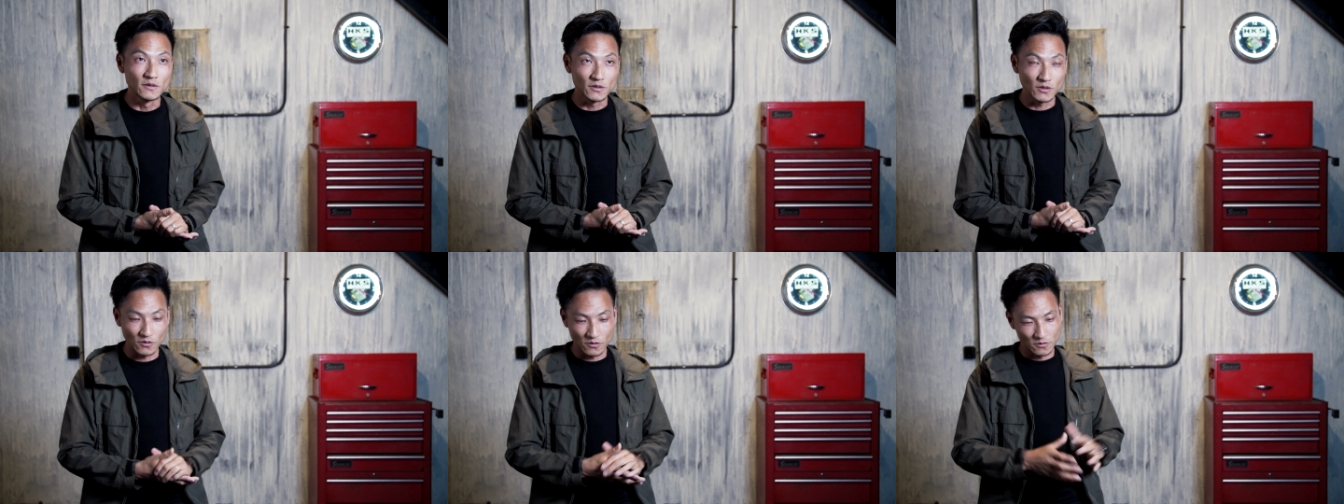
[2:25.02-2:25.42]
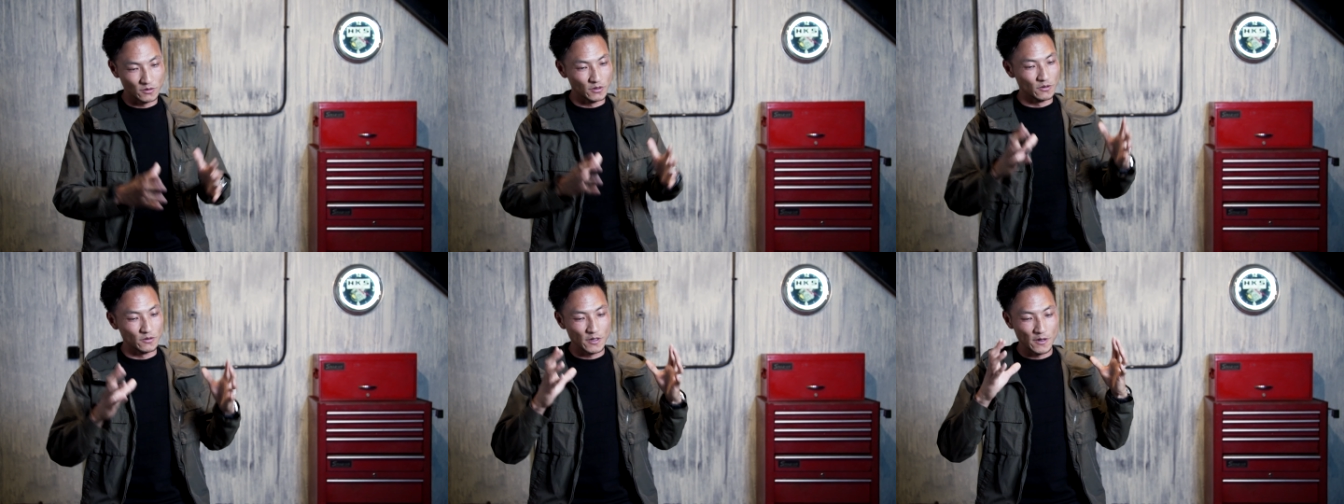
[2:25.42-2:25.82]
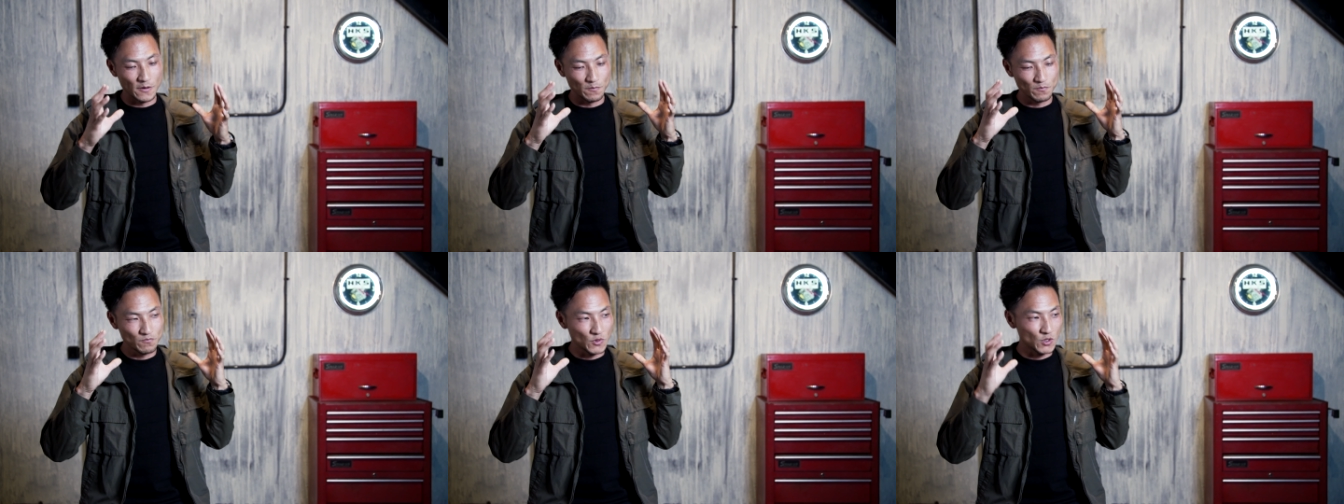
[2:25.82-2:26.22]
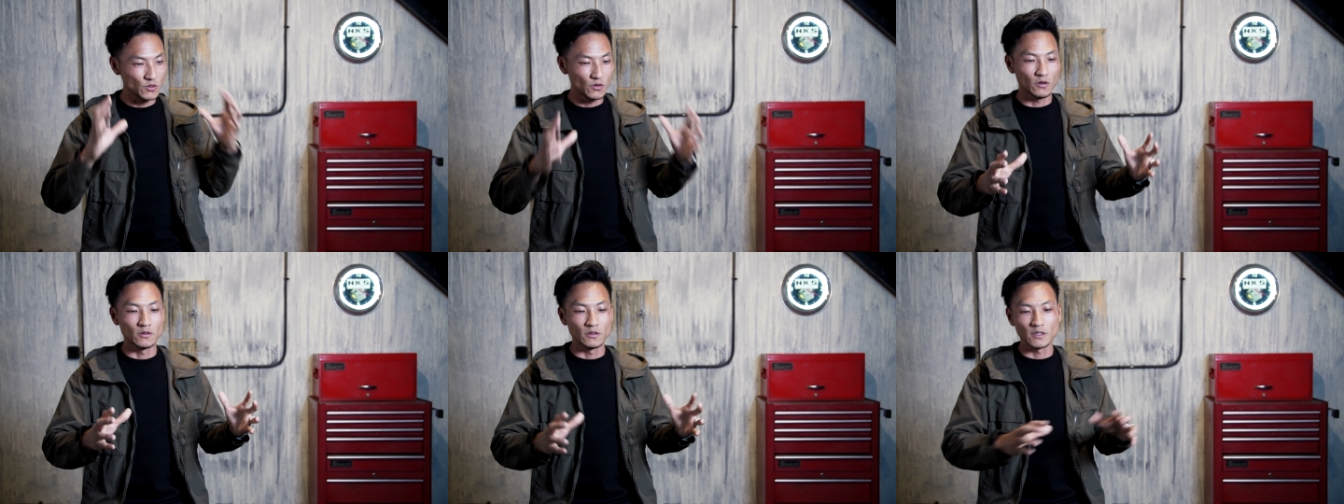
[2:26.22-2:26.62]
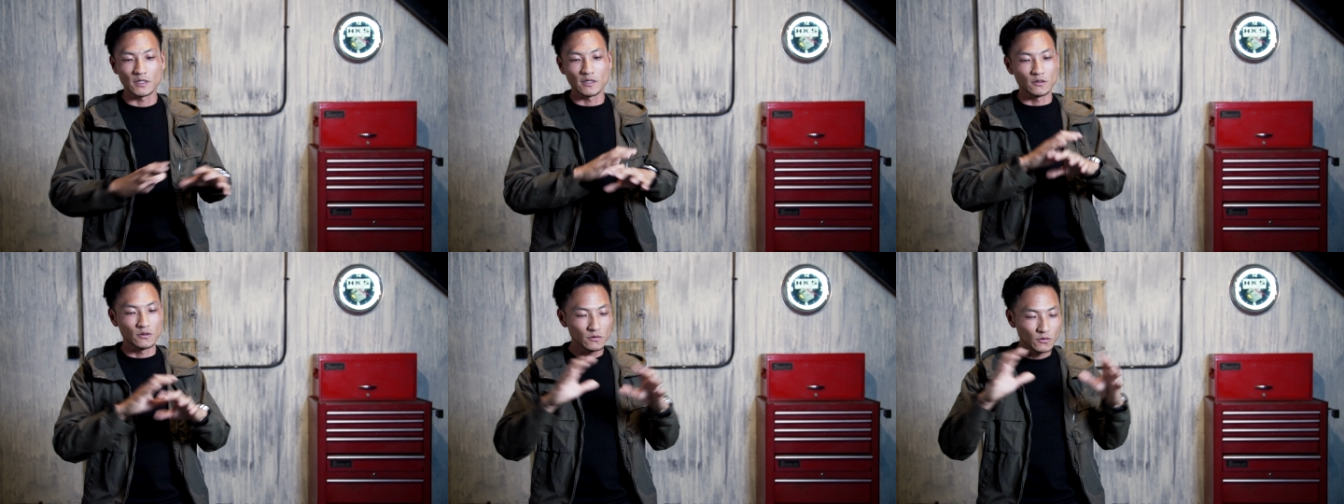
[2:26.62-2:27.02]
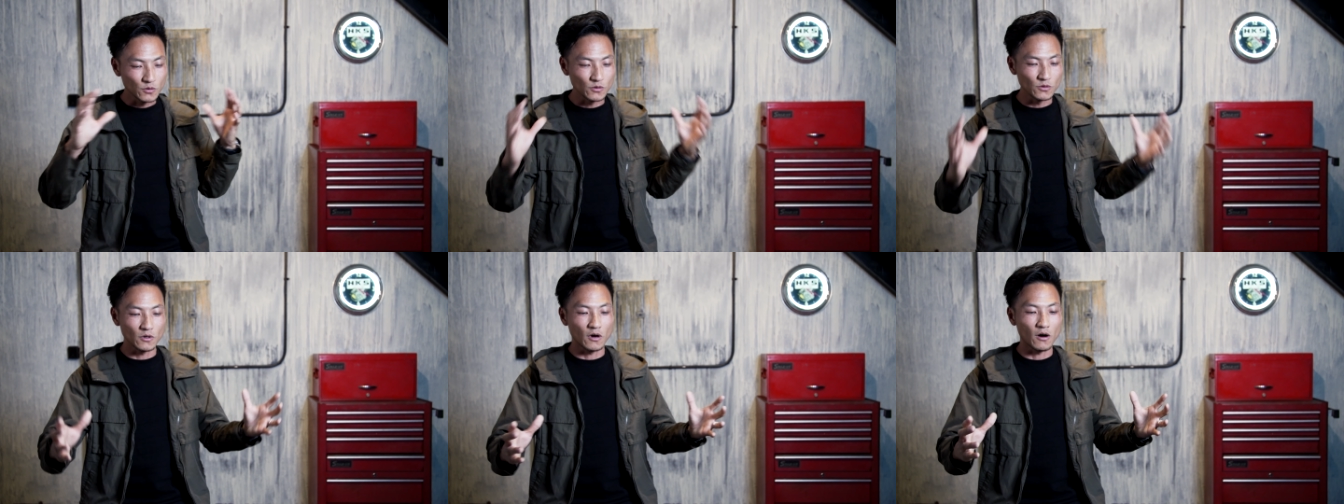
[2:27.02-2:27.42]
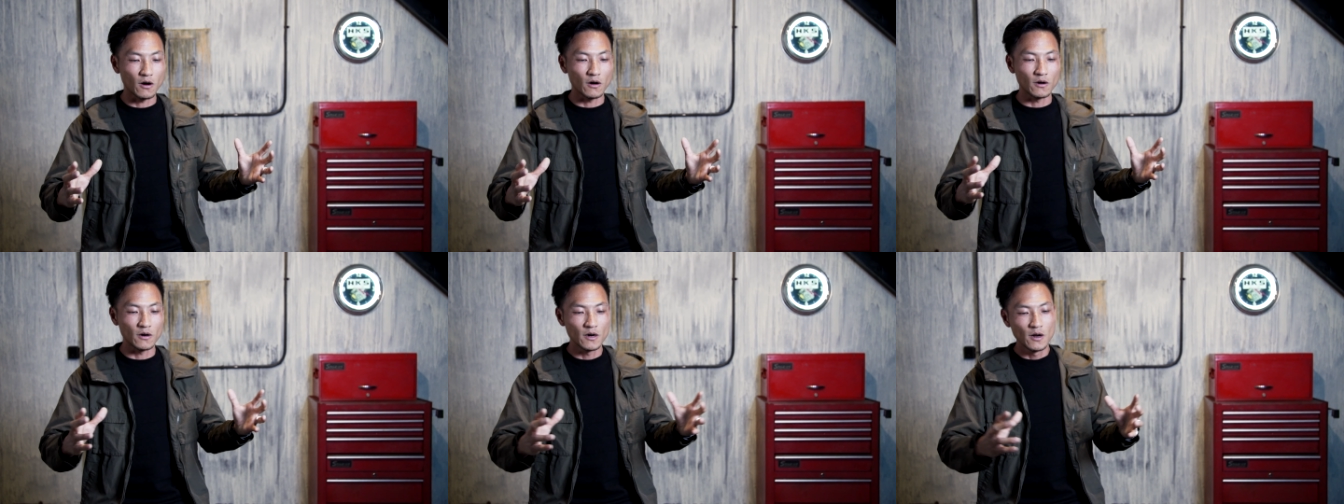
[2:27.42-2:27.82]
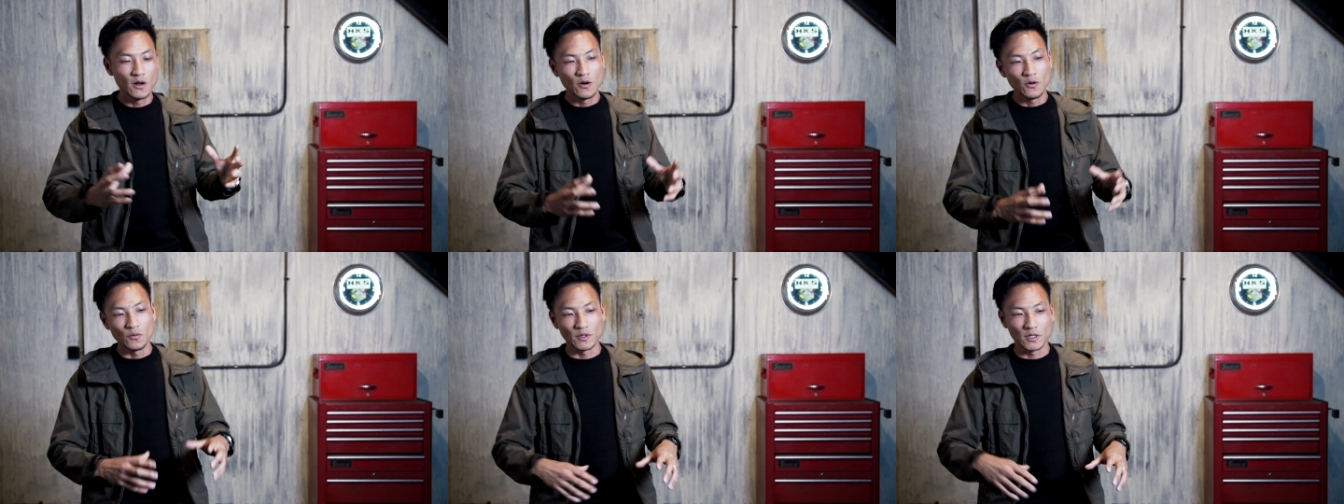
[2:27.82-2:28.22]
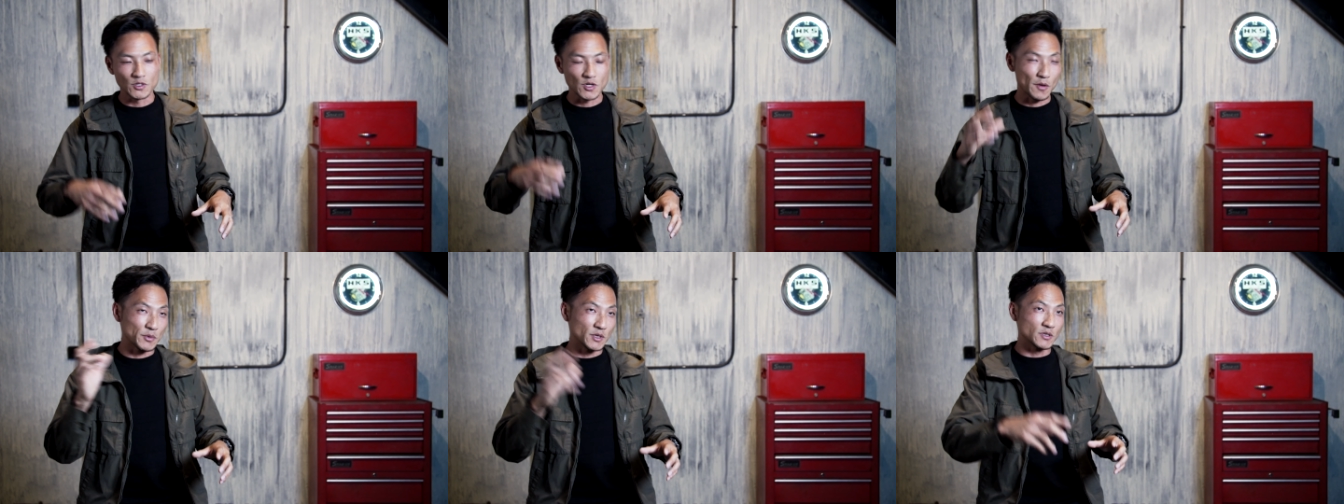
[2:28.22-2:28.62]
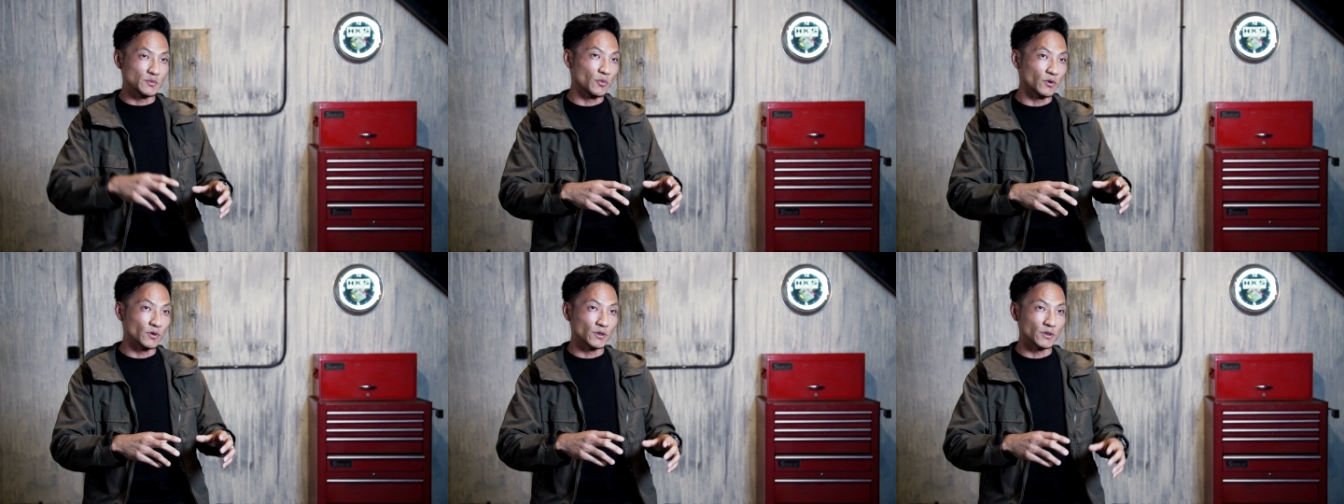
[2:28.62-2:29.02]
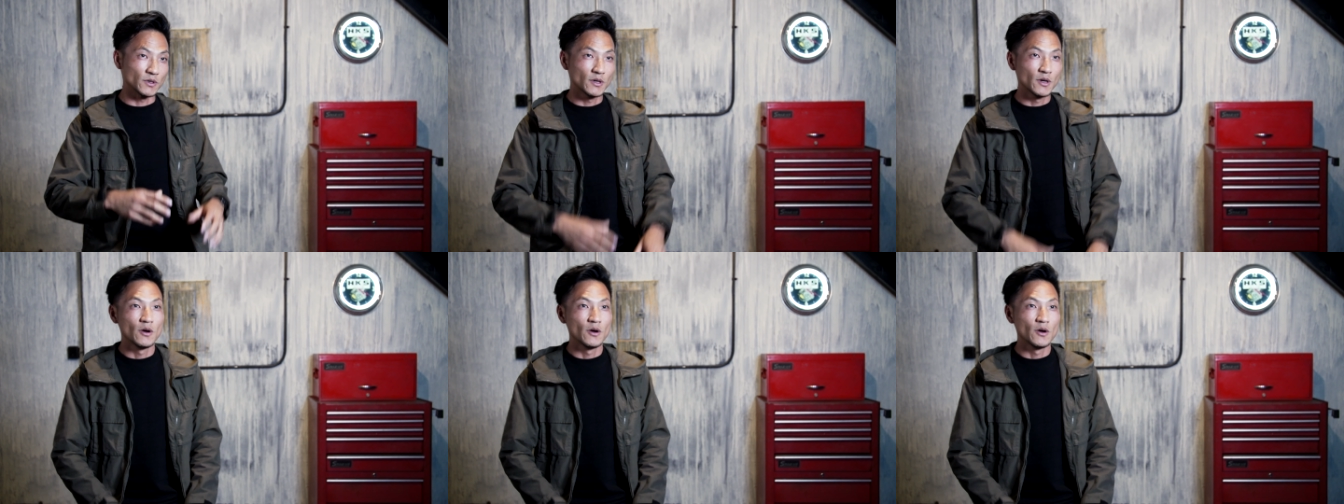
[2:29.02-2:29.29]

So the Euro looking cool car with the Japanese motor,